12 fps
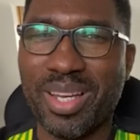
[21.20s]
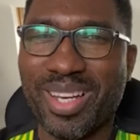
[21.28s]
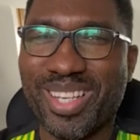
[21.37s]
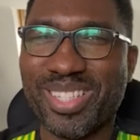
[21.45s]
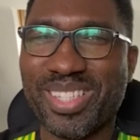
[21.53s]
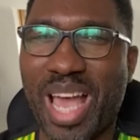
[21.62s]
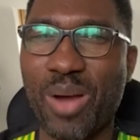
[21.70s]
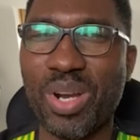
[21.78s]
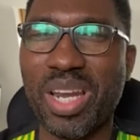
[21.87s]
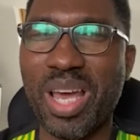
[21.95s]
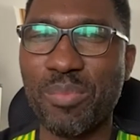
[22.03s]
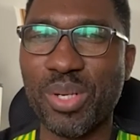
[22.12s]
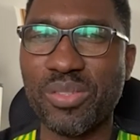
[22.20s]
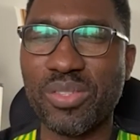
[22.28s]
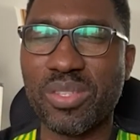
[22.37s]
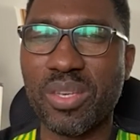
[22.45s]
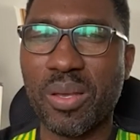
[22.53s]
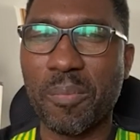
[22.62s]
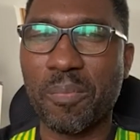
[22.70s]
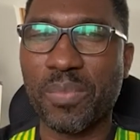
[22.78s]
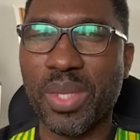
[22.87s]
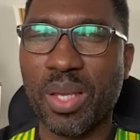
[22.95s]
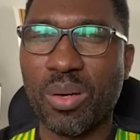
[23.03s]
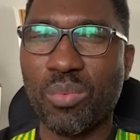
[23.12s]
Sour Lemons.
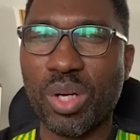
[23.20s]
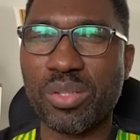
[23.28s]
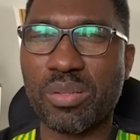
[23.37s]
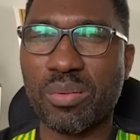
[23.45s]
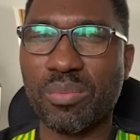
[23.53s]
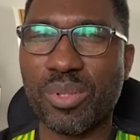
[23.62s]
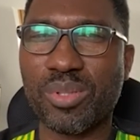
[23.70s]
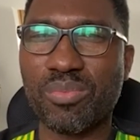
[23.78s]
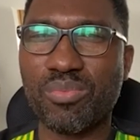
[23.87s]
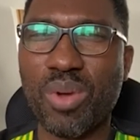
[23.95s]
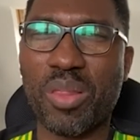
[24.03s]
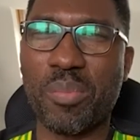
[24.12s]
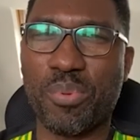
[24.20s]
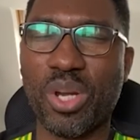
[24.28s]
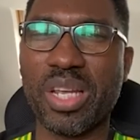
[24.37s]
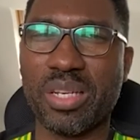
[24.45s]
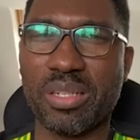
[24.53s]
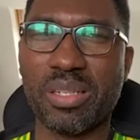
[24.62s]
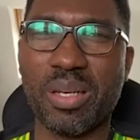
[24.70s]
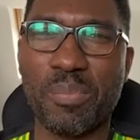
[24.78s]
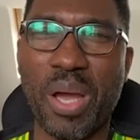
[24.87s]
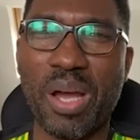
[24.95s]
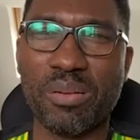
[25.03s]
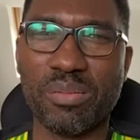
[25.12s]
What's rather brilliant
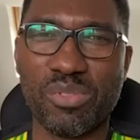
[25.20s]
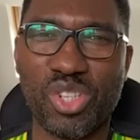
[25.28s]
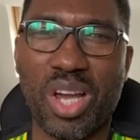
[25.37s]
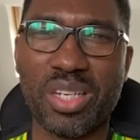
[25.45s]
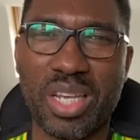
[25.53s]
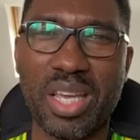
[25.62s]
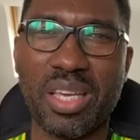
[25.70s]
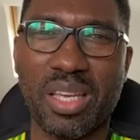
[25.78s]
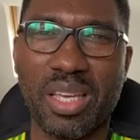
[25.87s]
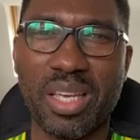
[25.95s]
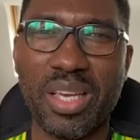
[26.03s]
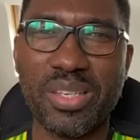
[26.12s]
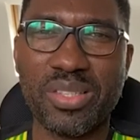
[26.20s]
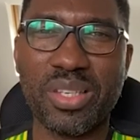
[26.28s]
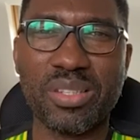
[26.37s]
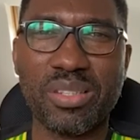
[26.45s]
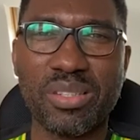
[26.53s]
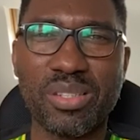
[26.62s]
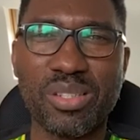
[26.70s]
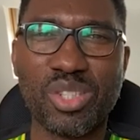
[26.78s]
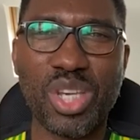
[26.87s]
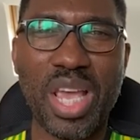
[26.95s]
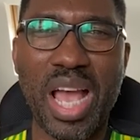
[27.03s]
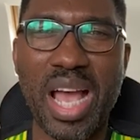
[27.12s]
about Sade is that
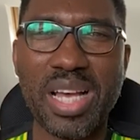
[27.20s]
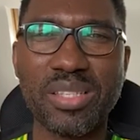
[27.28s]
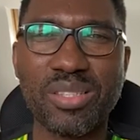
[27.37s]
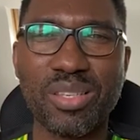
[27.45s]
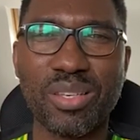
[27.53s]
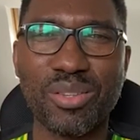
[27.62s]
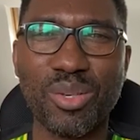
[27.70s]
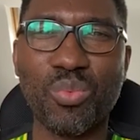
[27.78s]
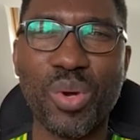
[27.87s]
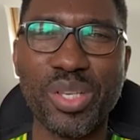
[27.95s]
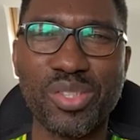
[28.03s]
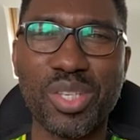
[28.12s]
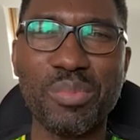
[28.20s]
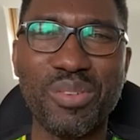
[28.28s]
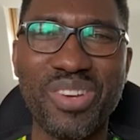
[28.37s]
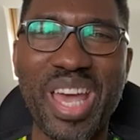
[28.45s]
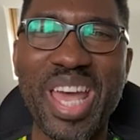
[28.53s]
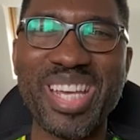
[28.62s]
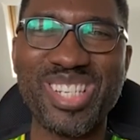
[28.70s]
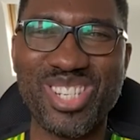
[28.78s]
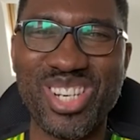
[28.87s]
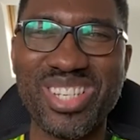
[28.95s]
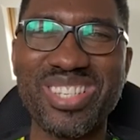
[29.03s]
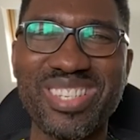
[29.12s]
she has the wisdom of
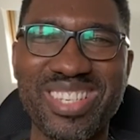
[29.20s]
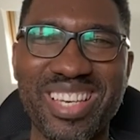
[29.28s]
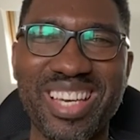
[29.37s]
ages,